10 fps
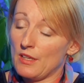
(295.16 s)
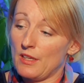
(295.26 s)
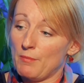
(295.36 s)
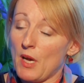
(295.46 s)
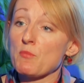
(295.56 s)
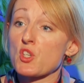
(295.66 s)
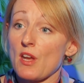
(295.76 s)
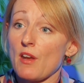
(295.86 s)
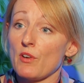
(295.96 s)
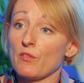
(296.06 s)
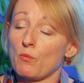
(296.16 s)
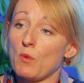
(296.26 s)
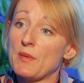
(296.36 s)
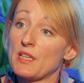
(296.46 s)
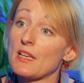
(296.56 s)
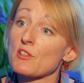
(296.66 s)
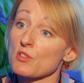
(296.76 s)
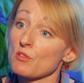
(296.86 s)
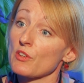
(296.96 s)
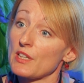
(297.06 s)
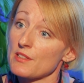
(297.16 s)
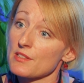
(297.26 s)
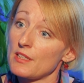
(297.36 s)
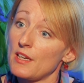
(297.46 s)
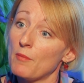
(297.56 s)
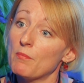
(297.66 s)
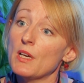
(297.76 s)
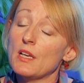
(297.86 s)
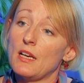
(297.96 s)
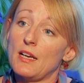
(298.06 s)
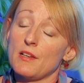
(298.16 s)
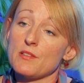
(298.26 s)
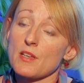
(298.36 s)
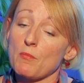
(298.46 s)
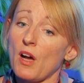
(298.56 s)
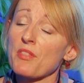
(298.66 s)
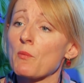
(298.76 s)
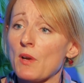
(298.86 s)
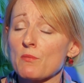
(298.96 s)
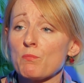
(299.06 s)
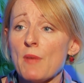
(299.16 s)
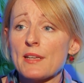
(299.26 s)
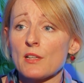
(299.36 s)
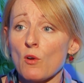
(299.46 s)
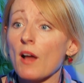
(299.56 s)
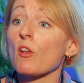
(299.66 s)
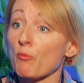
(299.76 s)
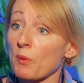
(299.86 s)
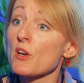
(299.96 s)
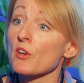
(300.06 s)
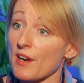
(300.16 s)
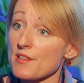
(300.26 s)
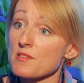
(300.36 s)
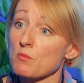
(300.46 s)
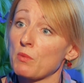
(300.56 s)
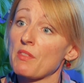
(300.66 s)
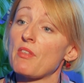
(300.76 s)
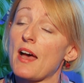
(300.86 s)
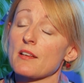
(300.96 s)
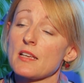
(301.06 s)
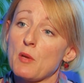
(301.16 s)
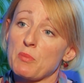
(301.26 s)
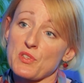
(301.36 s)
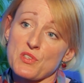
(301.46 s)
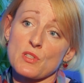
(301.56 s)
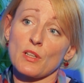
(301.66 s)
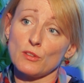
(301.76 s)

I'm chair of Women in National Grid, and I think we're making quite a lot of progress with that, but there's still a